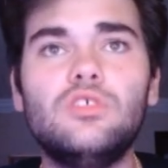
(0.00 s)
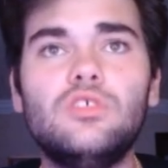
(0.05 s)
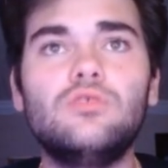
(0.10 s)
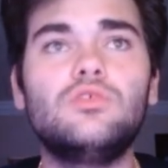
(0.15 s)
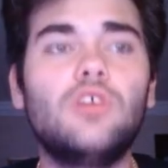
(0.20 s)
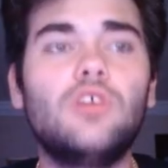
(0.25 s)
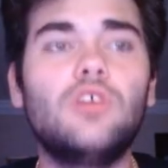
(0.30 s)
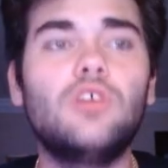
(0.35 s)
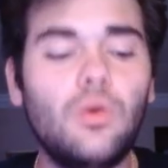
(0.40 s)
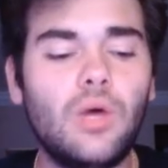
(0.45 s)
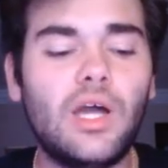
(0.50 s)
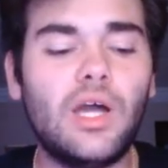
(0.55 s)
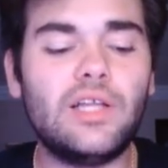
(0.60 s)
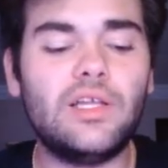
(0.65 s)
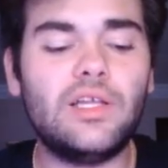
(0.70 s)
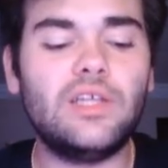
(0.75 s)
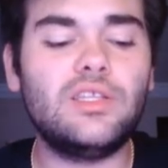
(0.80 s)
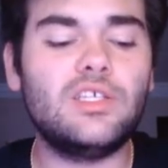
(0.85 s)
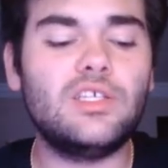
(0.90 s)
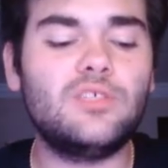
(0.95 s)
So I
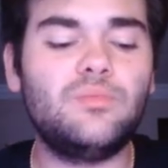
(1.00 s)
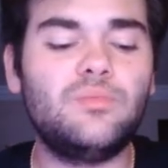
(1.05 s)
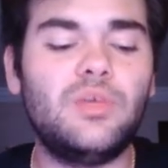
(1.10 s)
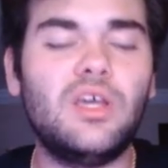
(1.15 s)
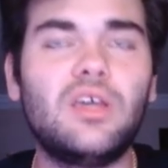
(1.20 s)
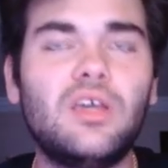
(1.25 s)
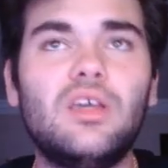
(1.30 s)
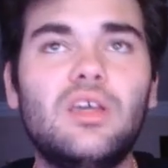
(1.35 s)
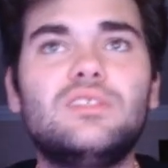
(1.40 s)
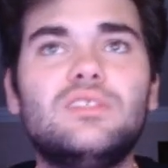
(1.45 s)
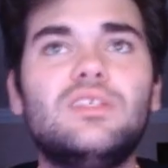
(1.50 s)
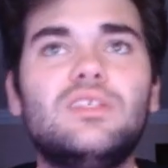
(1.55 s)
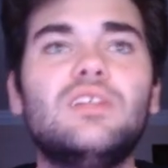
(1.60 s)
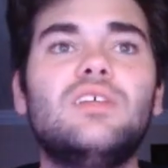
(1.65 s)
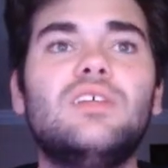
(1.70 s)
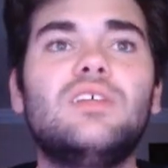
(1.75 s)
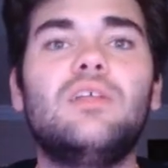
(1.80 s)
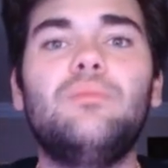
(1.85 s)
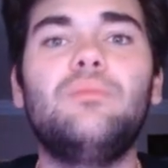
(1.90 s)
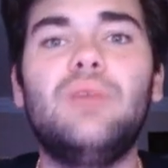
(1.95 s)
like this pick in a sense
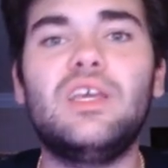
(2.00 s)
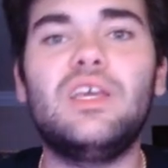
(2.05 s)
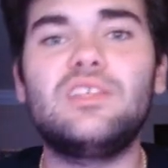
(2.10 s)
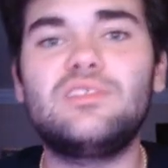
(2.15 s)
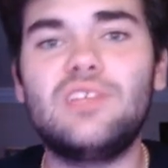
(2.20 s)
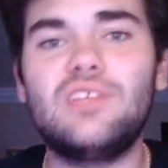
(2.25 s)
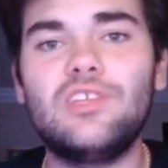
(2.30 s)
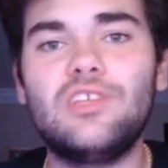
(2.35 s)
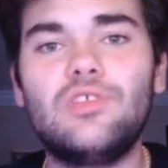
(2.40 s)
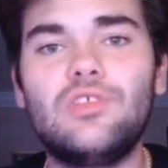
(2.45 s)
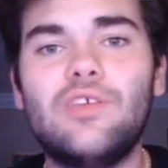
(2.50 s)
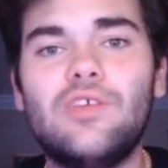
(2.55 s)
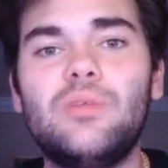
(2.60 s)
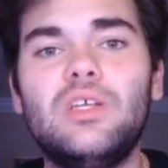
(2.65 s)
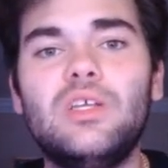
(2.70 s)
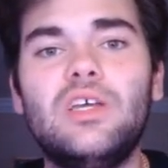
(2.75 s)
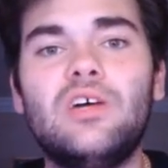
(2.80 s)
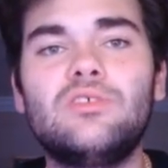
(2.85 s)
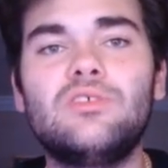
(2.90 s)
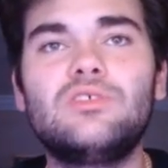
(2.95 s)
that it makes sense with everybody
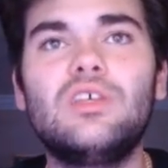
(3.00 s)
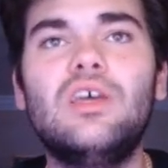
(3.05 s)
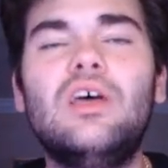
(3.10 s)
else.